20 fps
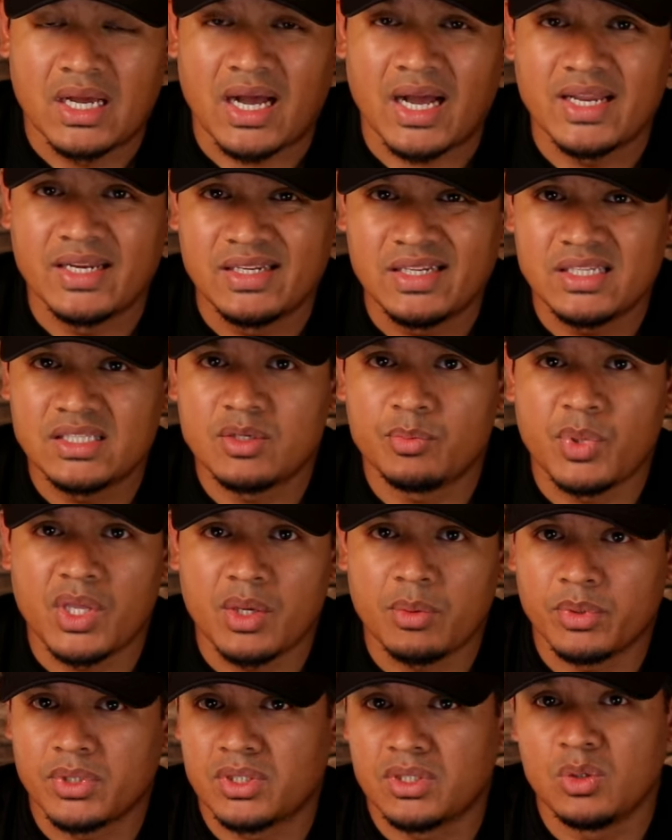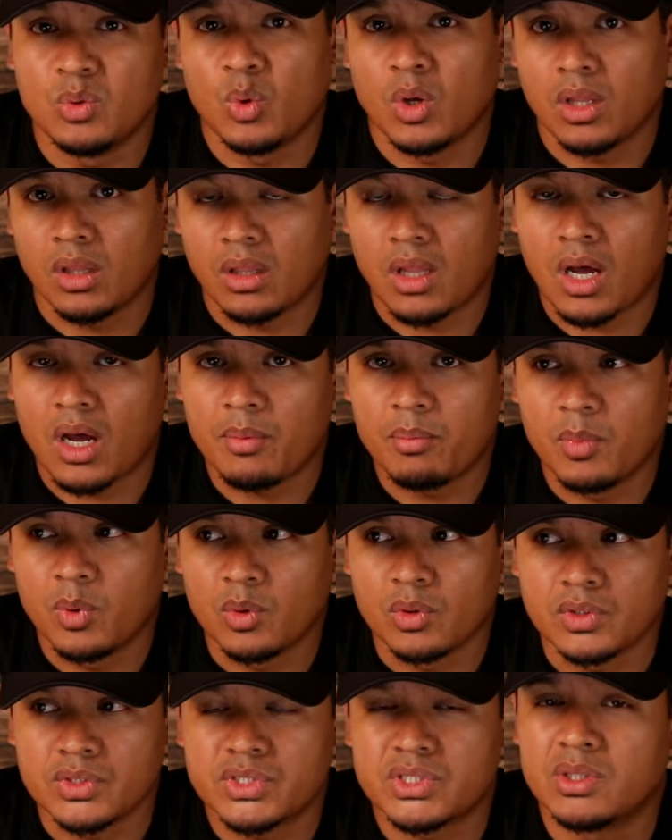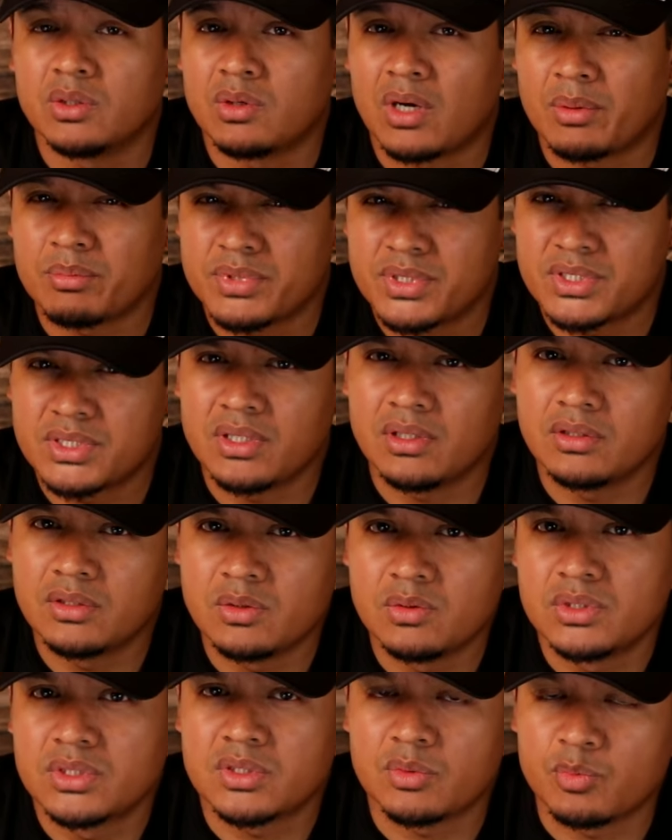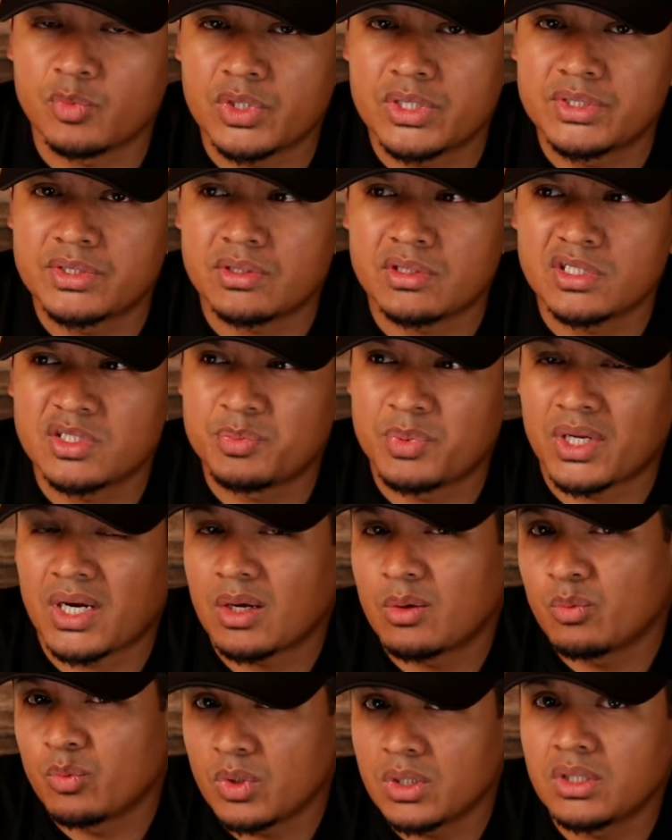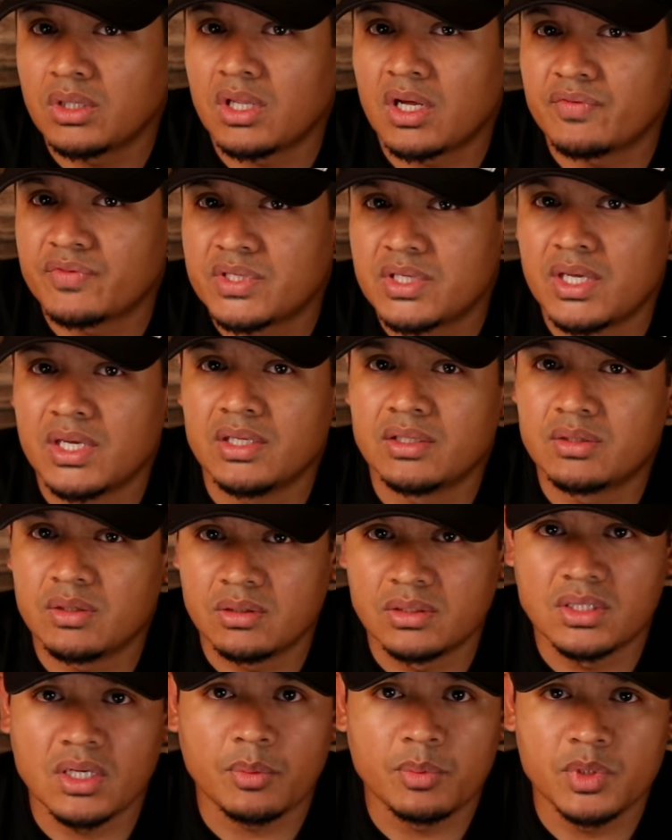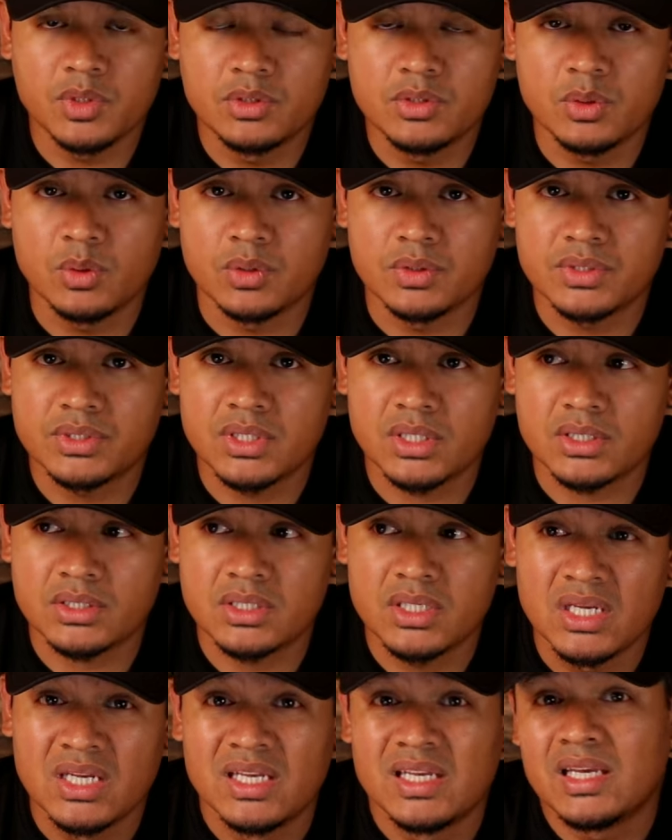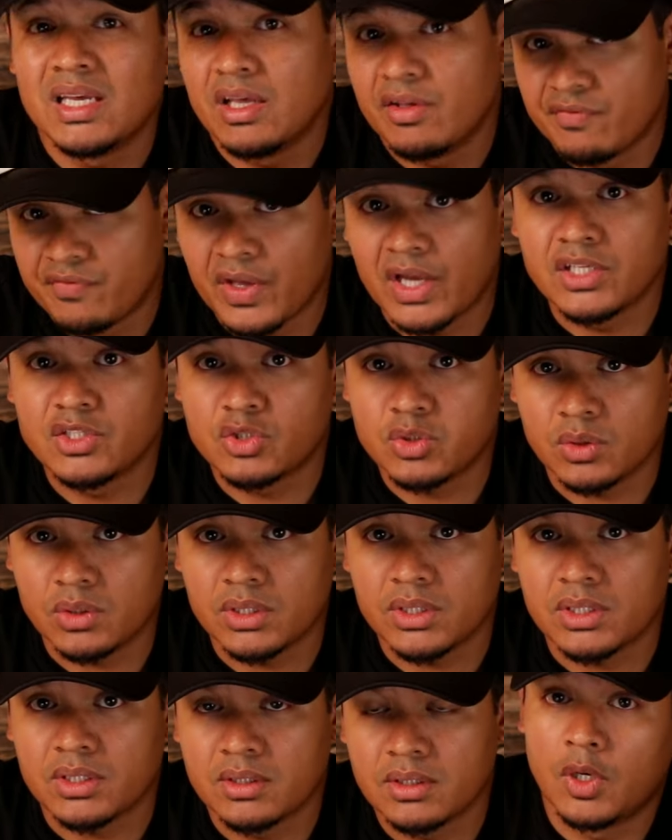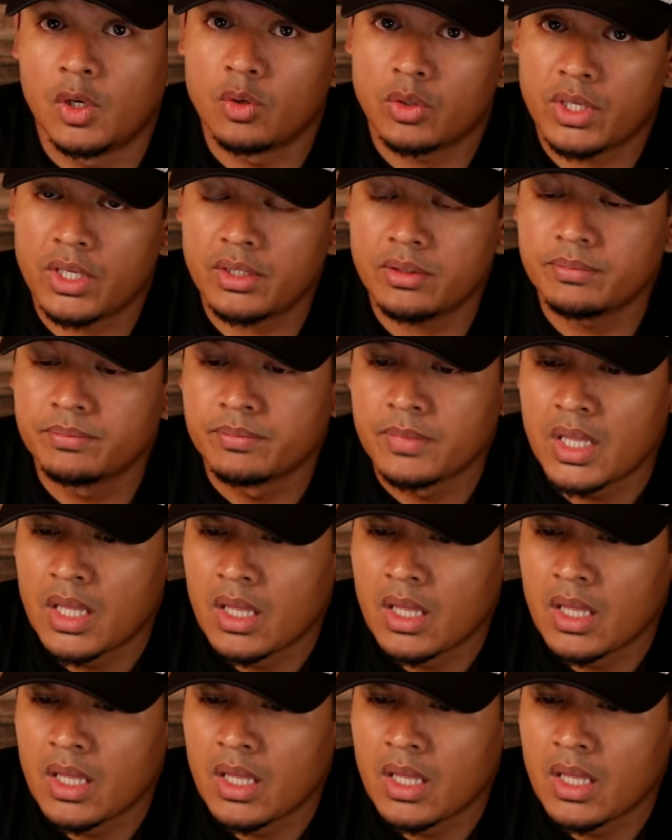I need to be able to do a lot more. So I'm still doing some research, but I would love to get into a W206 eventually. Okay.